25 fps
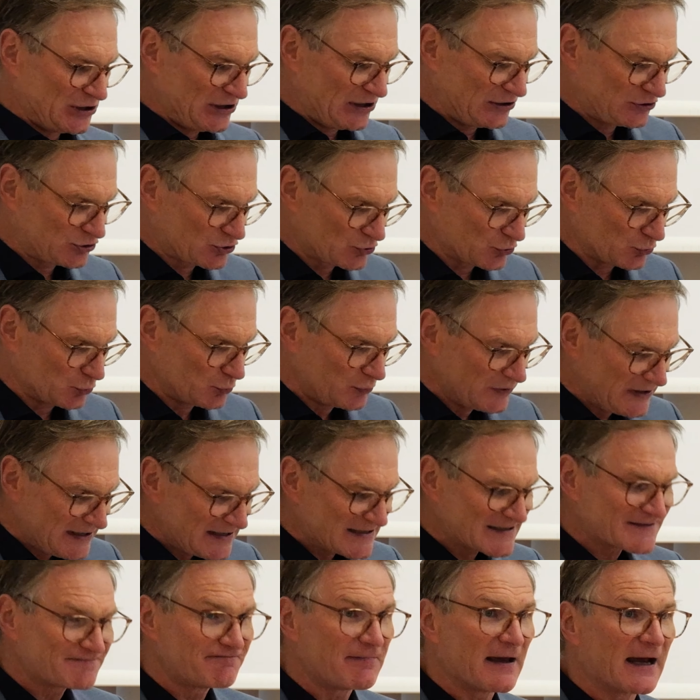need to
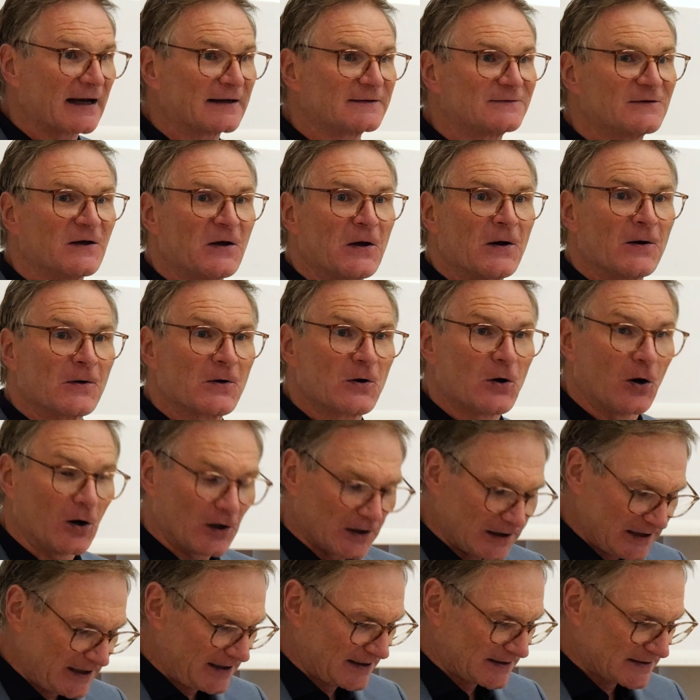respect
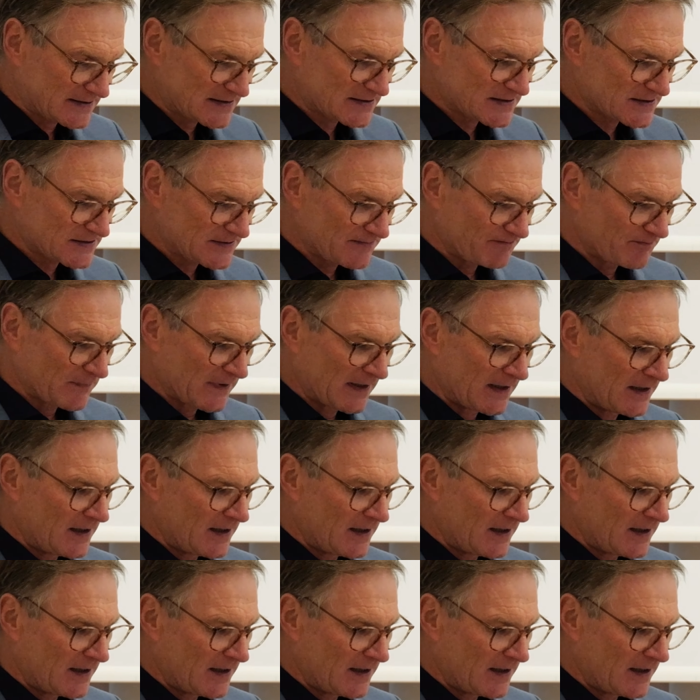colleagues,